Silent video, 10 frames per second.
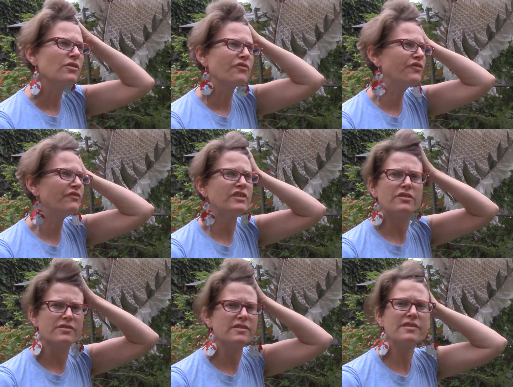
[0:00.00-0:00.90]

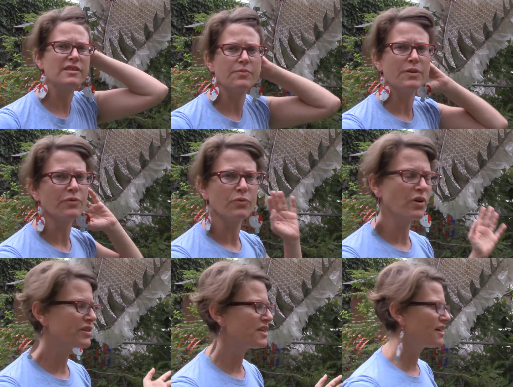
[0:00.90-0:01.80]
50 or 60 people
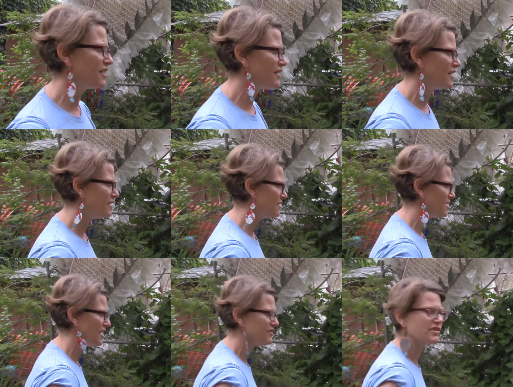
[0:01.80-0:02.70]
worked on it,
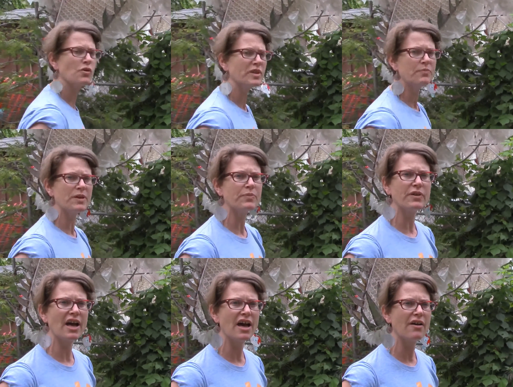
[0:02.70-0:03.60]
and so many
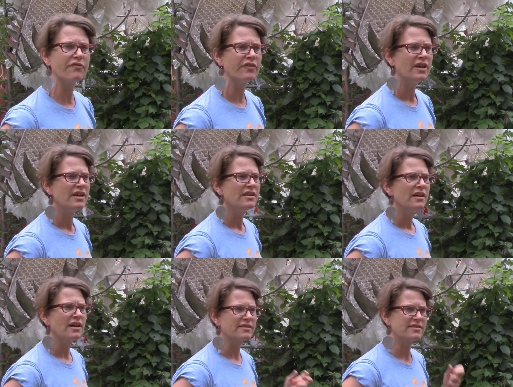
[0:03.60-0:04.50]
people have
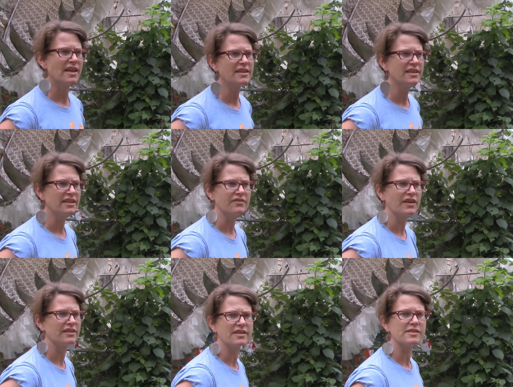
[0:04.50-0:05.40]
a stake in it
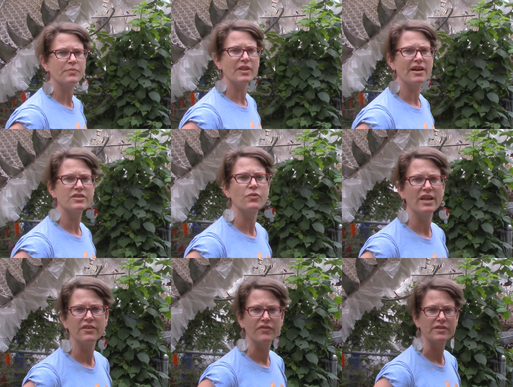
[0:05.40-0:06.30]
that it doesn't belong to
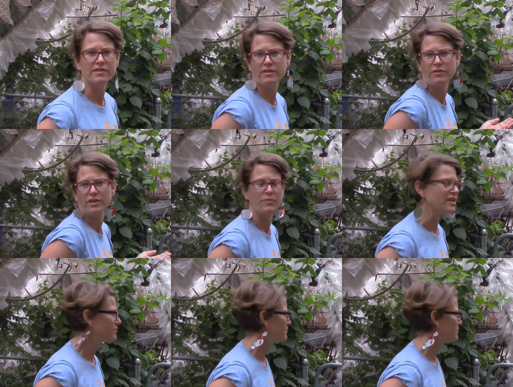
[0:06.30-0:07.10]
any of us, including me.